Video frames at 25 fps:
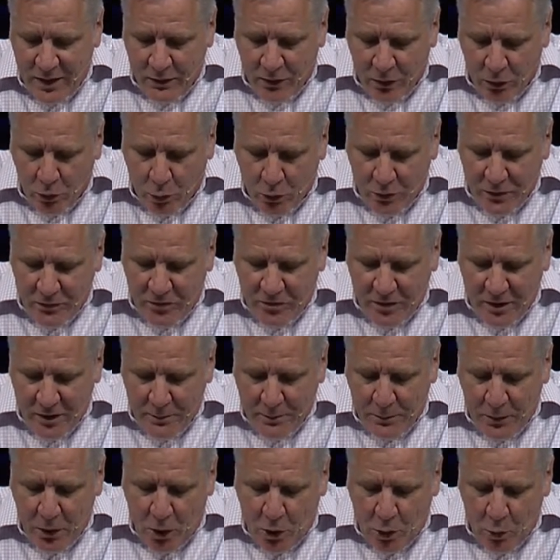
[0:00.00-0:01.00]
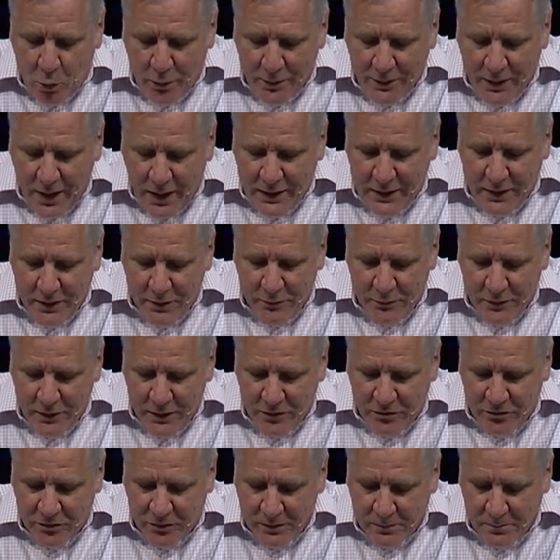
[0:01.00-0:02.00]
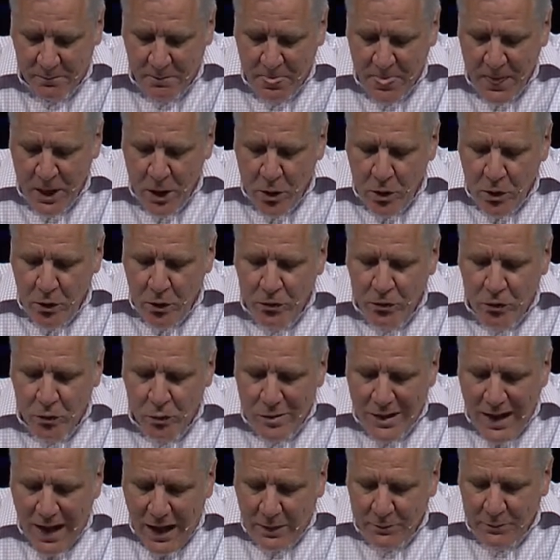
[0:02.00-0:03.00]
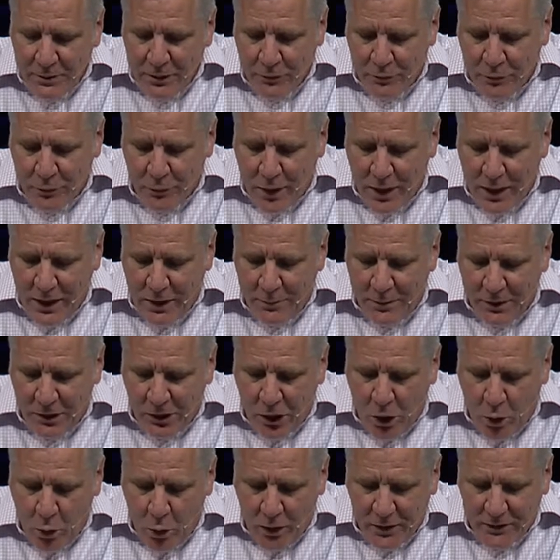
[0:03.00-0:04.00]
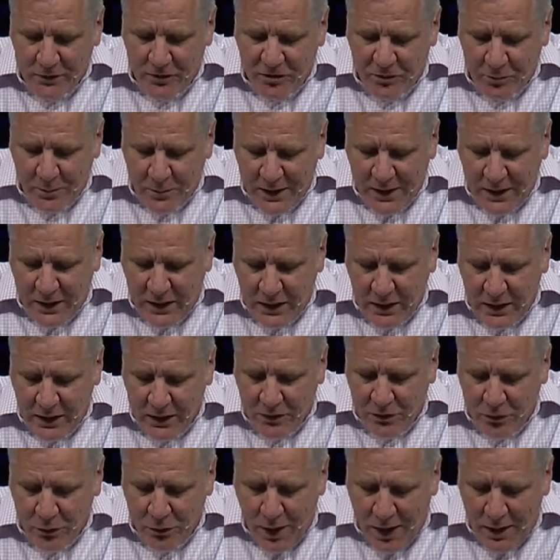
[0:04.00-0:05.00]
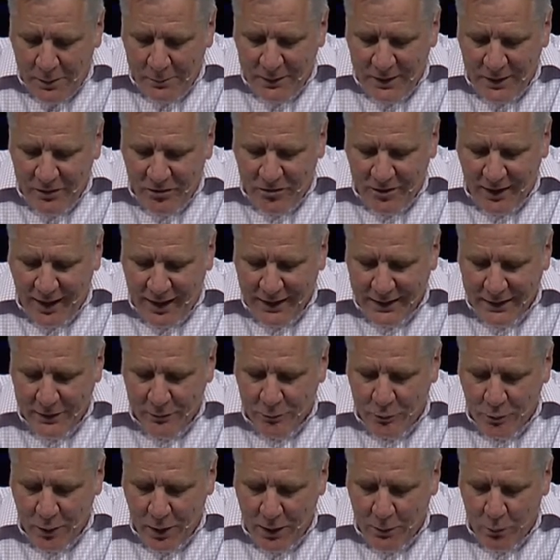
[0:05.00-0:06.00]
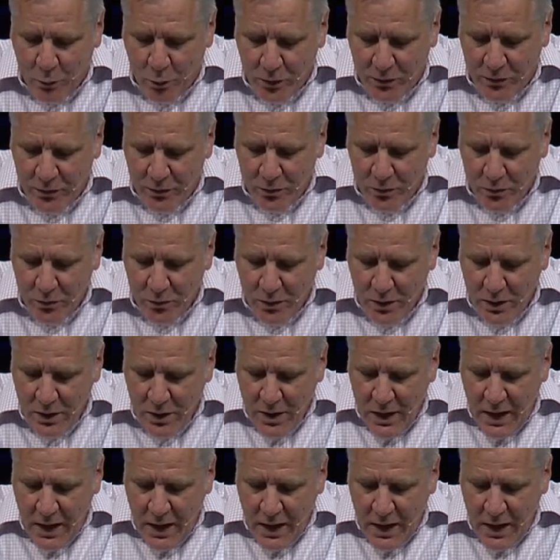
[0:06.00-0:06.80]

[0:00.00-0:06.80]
And the Lord said to Paul one night in a vision, "Do not be afraid, but go on speaking and do not be silent, for I am with you.